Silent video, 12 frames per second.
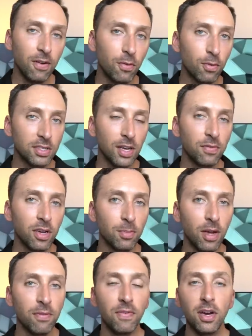And of course, I've done
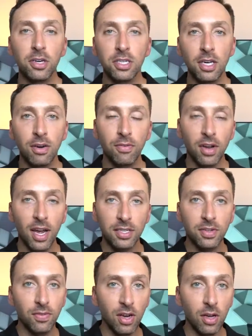my fair share of
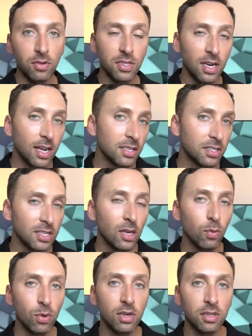reaction videos and I
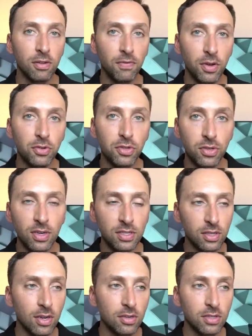still will in the future
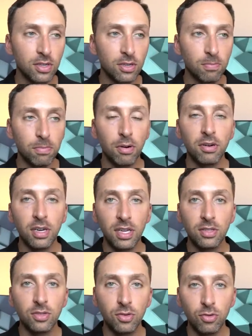as long as they're
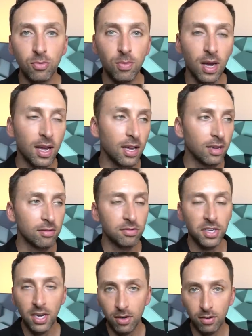pertinent to my
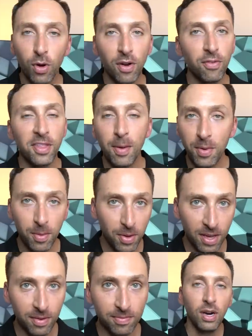channel, whatever that may
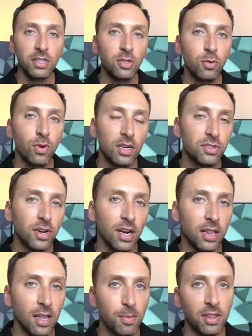be. But I do wanna try
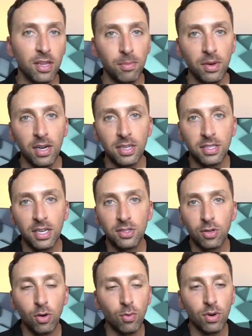to limit them because I
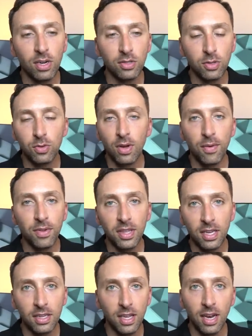don't wanna do
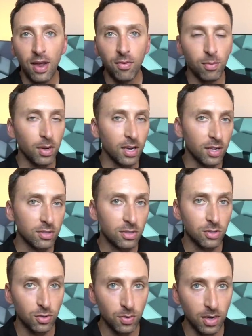everything that everybody else
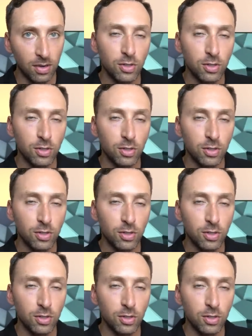is doing.